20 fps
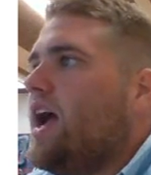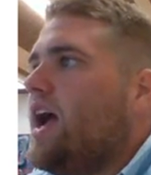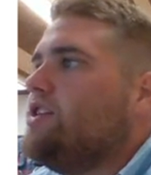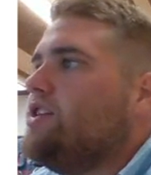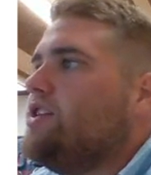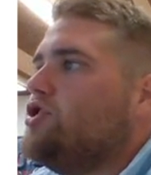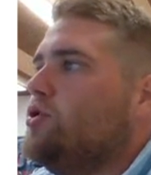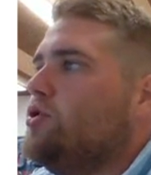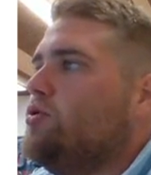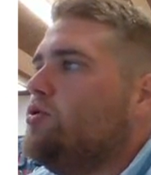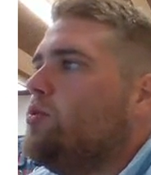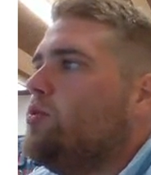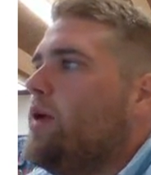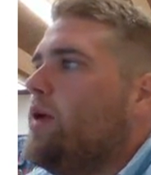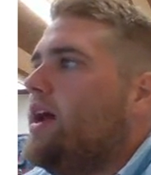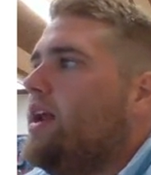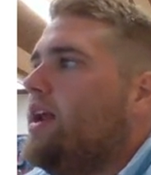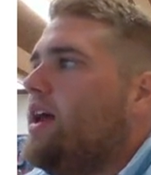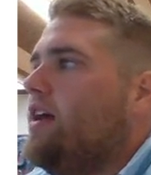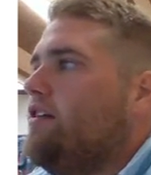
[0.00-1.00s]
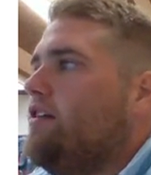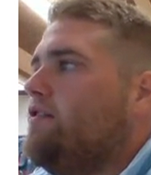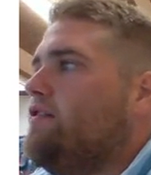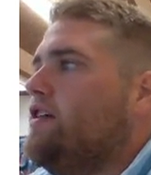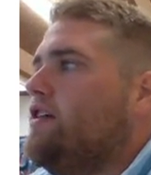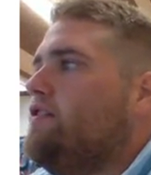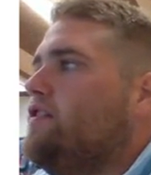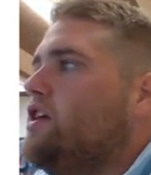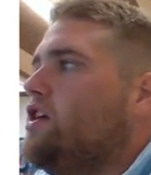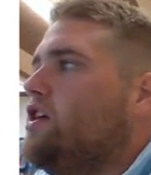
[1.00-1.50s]
a student ran a
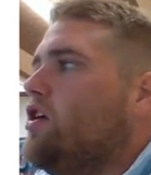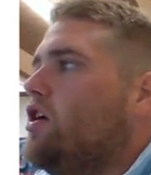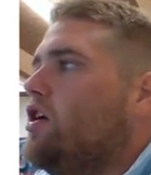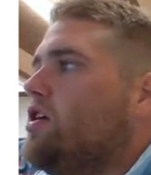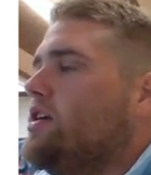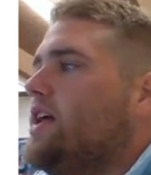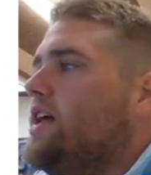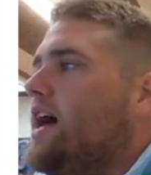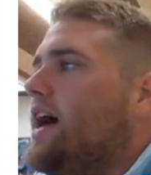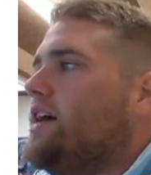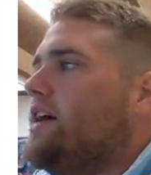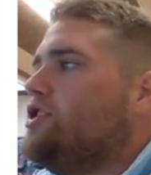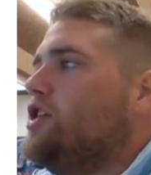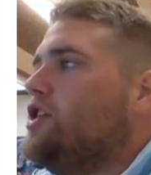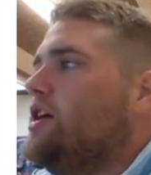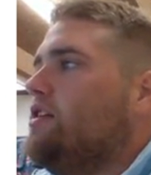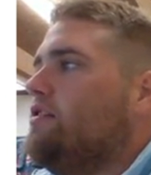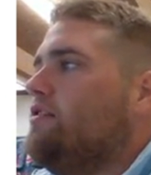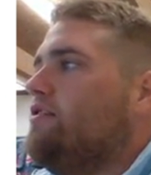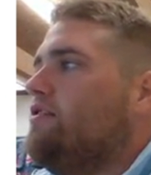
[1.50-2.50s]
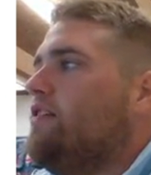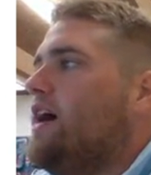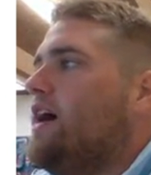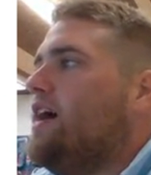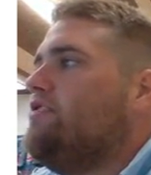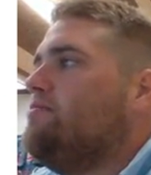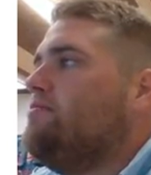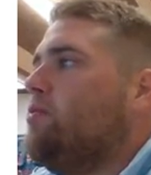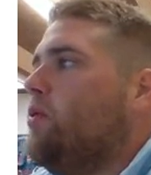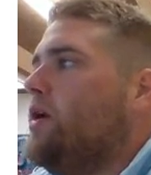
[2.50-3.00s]
50-yard dash in
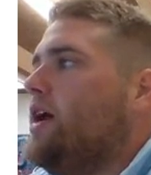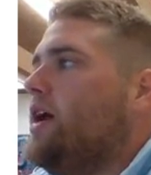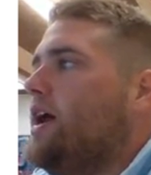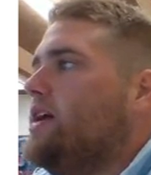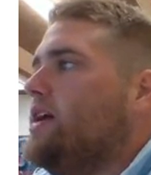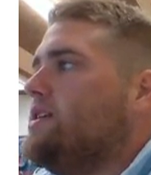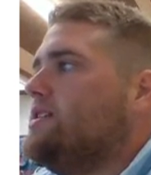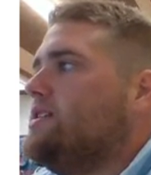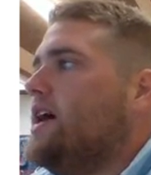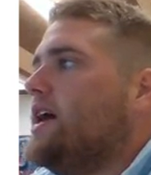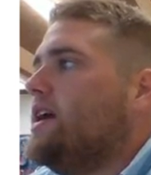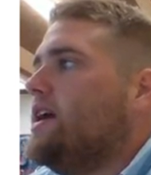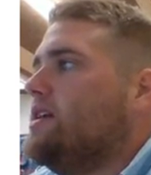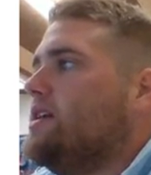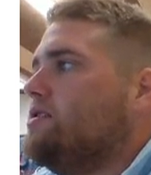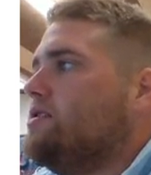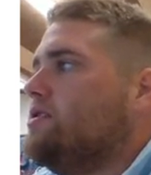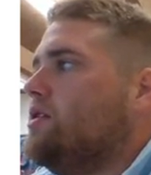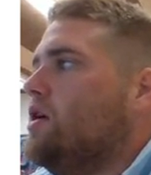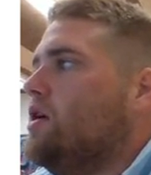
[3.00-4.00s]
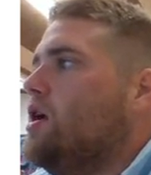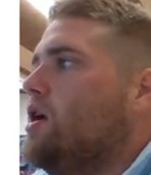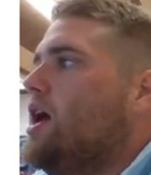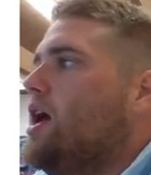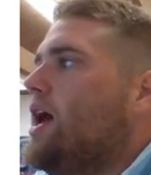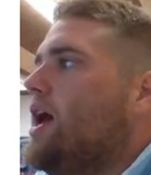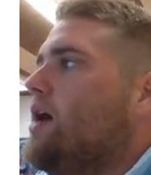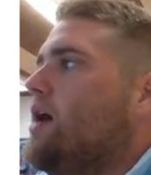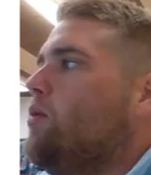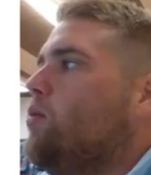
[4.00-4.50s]
5.8 seconds.
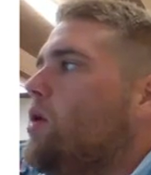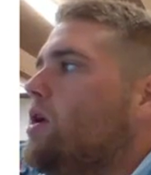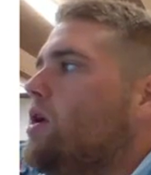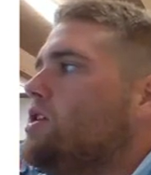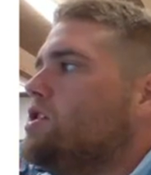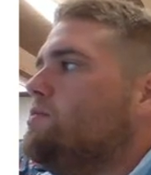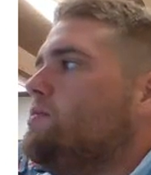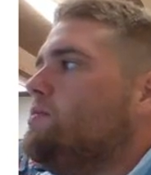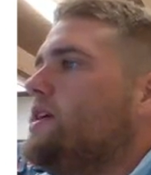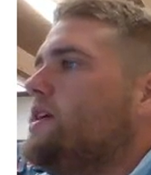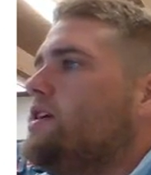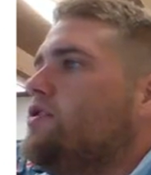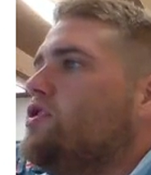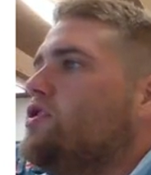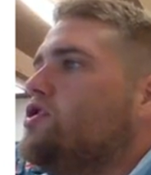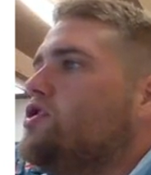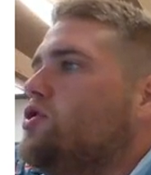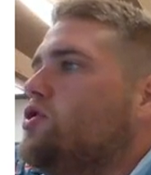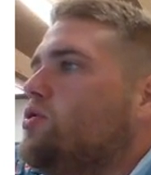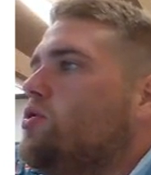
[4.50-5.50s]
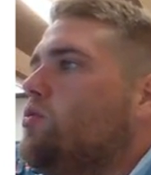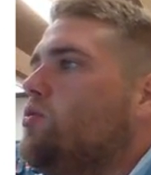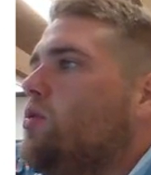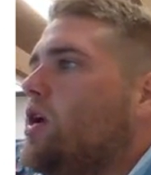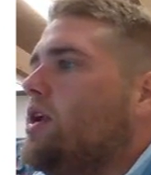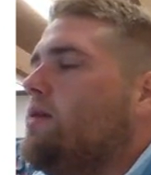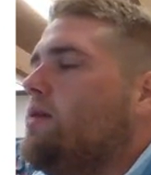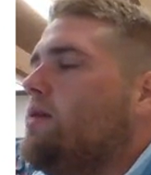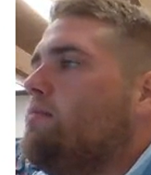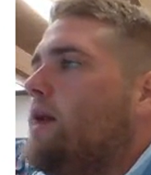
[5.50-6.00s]
At what speed did the student
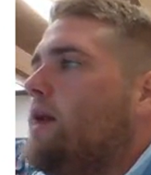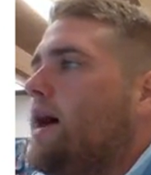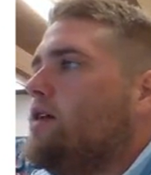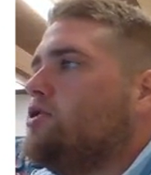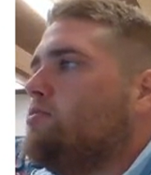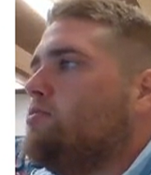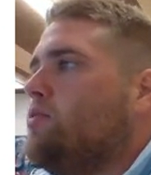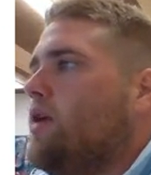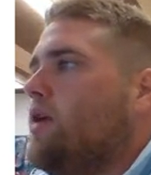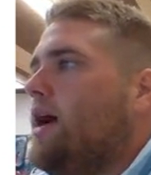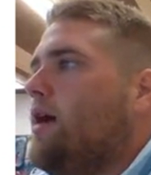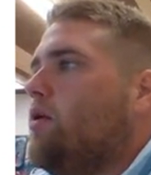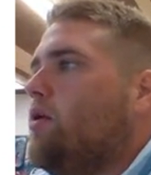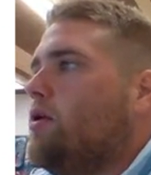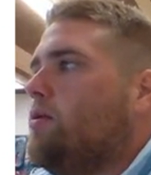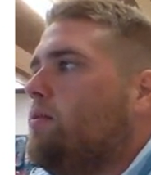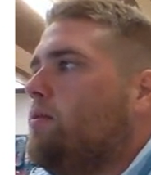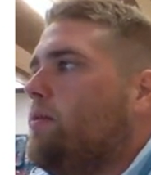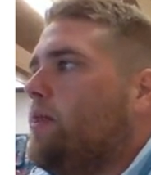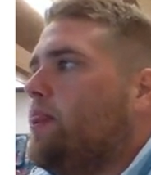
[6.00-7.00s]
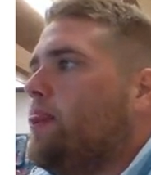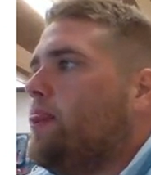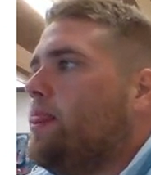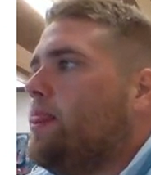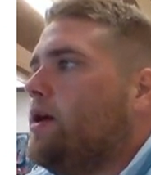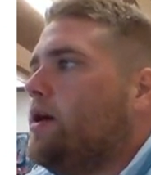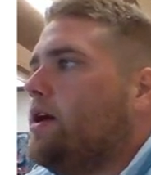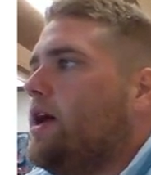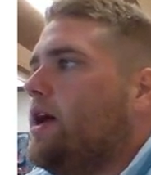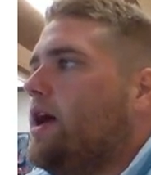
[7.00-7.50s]
run in miles per hour?
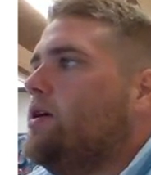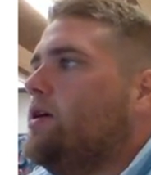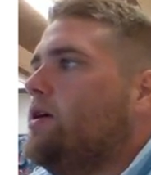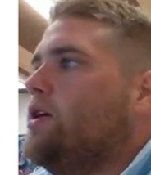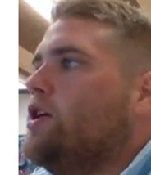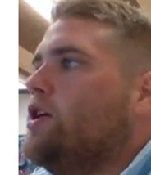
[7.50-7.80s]
Okay,